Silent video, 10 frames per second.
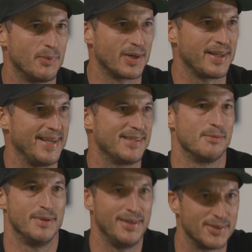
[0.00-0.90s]
we're gonna can
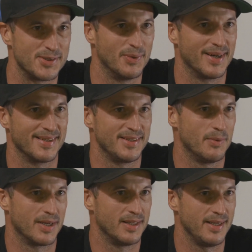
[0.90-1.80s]
some beers. You wanna,
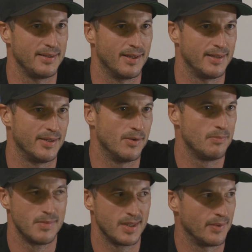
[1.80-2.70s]
you wanna lay, uh, you know,
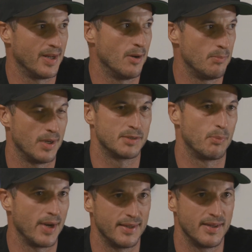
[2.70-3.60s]
you wanna help us
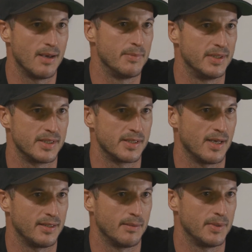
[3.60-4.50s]
brand them and
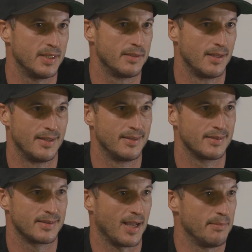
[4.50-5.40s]
design them, and
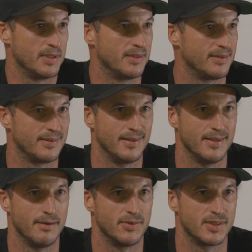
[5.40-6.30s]
kind of been
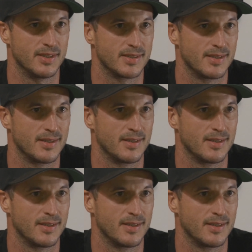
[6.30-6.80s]
it ever since.